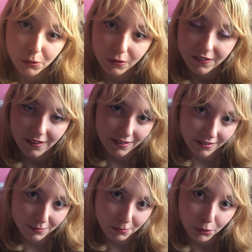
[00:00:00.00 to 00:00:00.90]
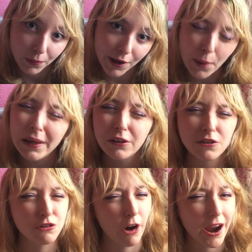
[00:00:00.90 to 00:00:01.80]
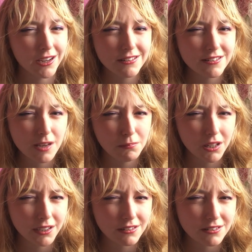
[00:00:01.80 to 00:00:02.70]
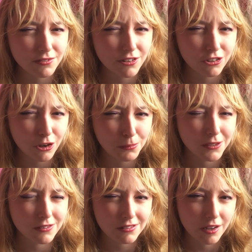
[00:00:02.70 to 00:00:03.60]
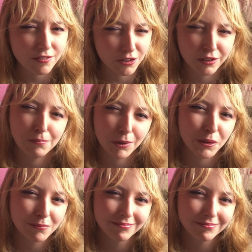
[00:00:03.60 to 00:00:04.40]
because hers is blue. I know it looks grey in some lights of the show, but it's definitely blue.